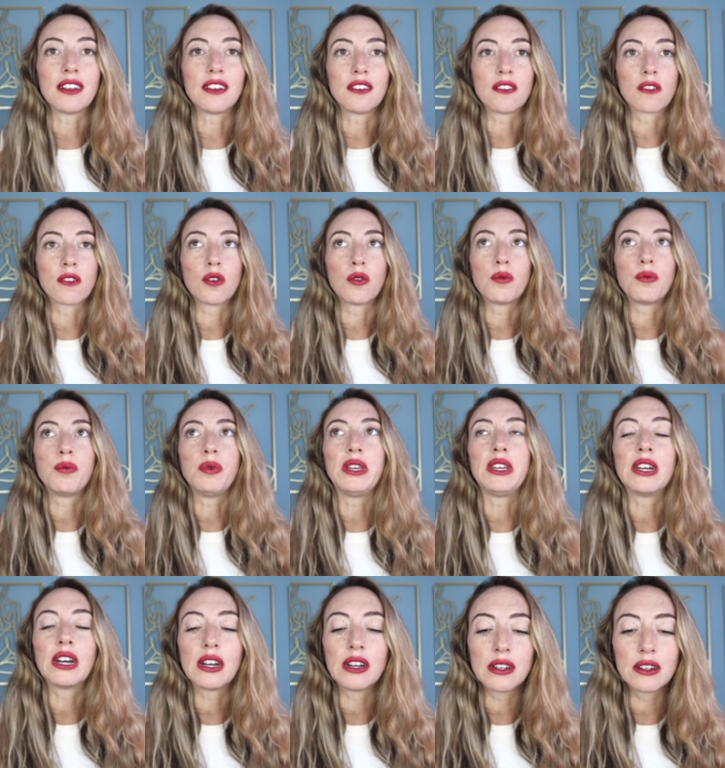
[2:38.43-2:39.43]
And so
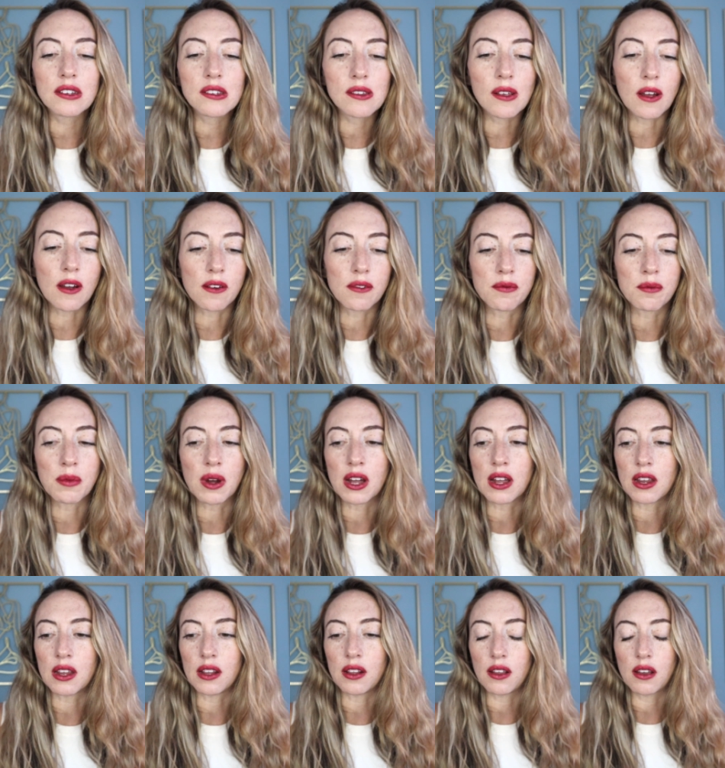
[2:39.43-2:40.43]
because of
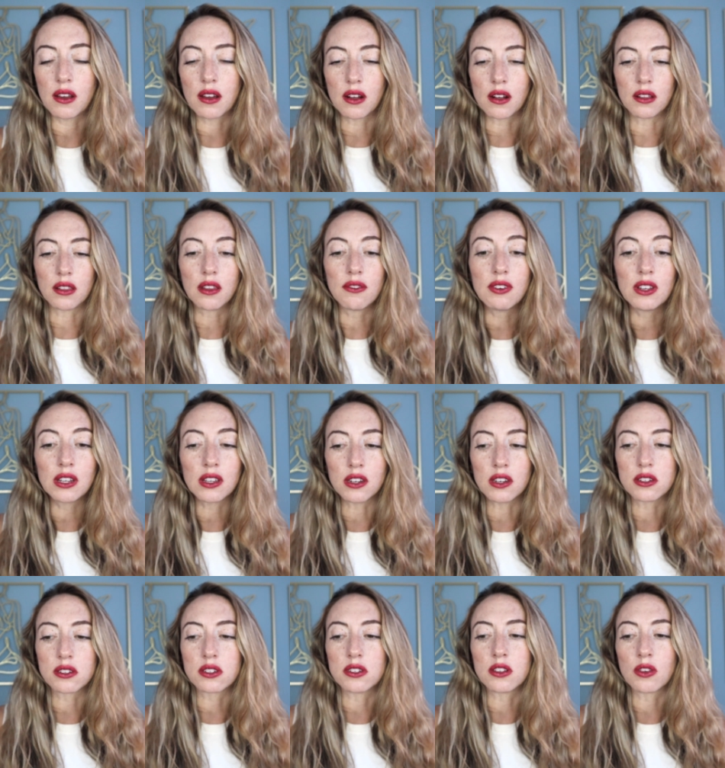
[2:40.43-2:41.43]
my living
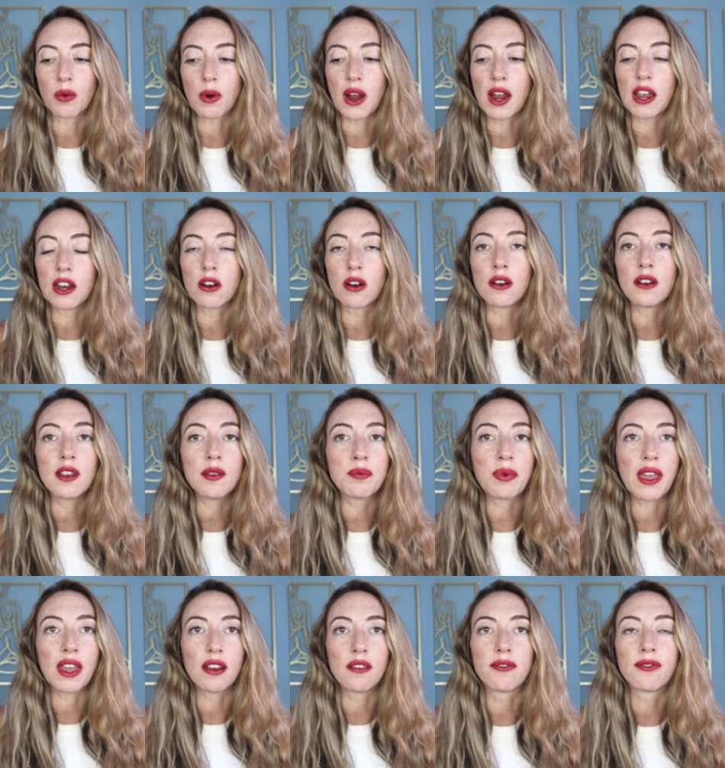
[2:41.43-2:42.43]
conditions, where I had already
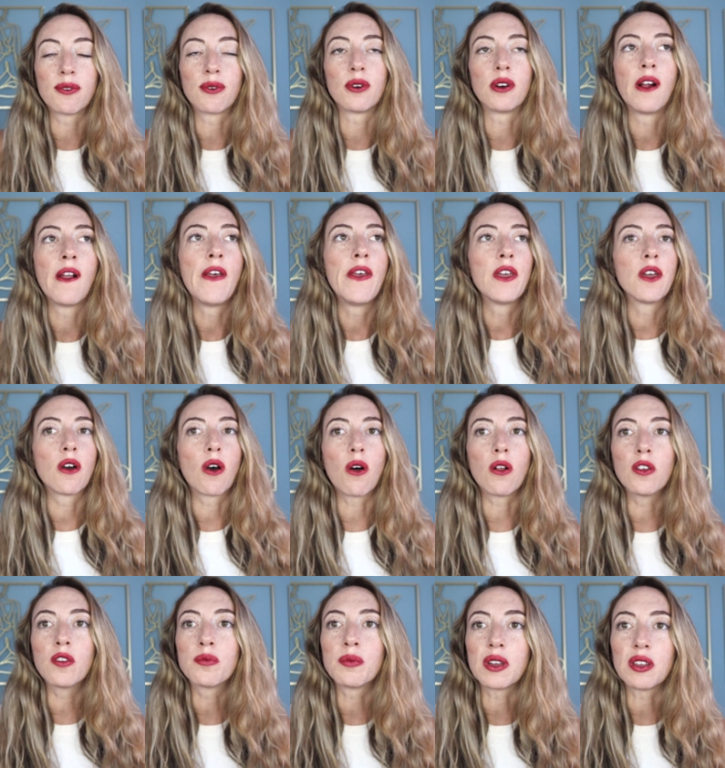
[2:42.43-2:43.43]
paid for
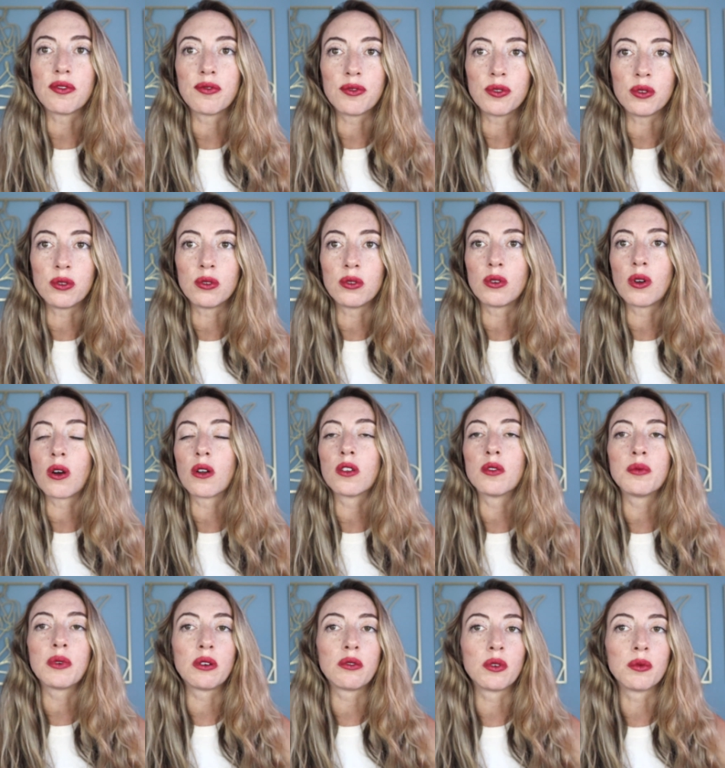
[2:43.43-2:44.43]
all of my food, all
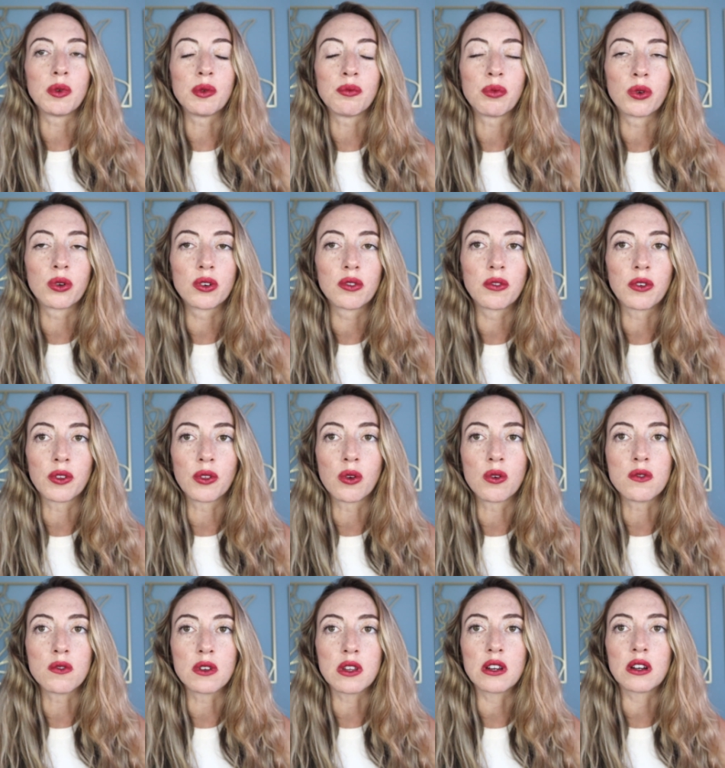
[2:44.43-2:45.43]
of my room and board for the
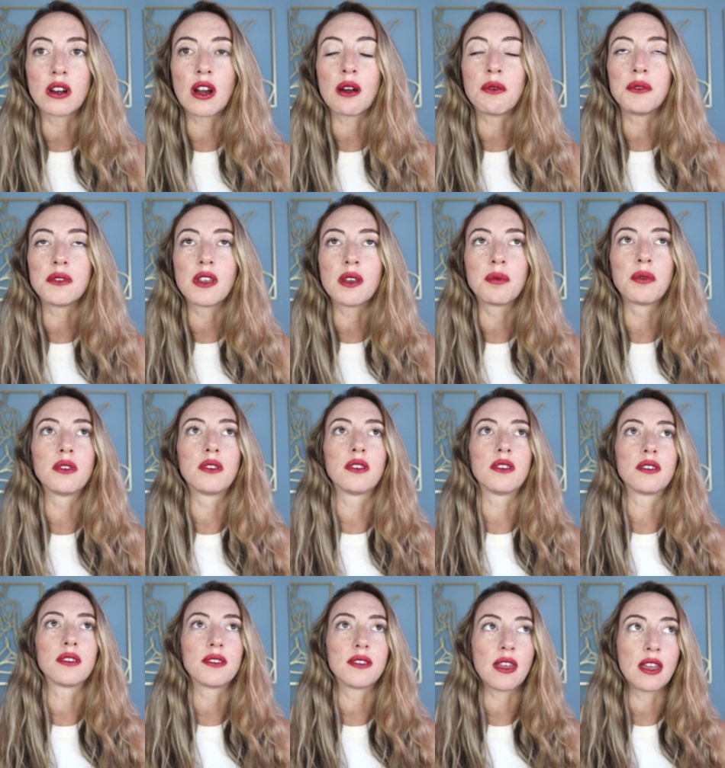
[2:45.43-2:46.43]
whole year, I was able
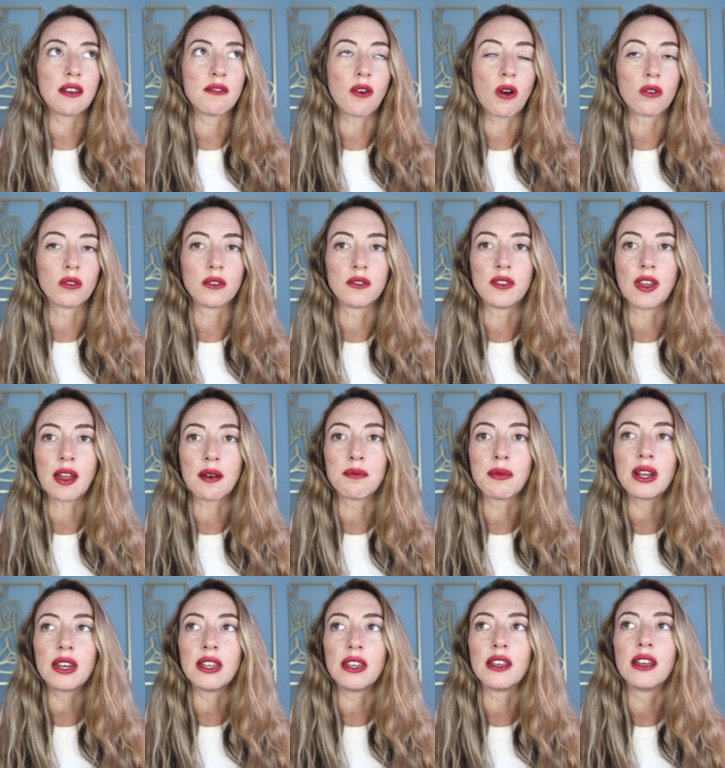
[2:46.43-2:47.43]
to save all of that
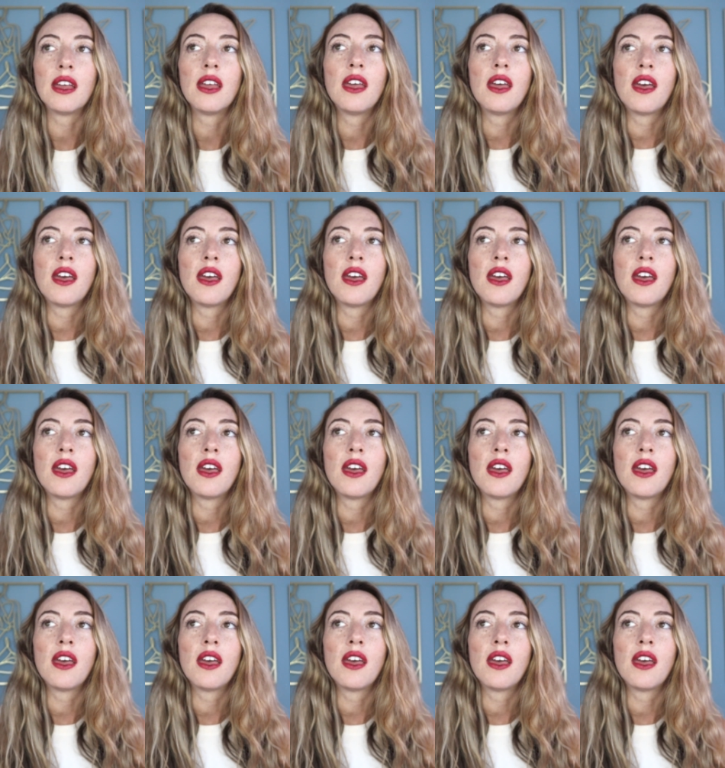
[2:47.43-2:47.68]
money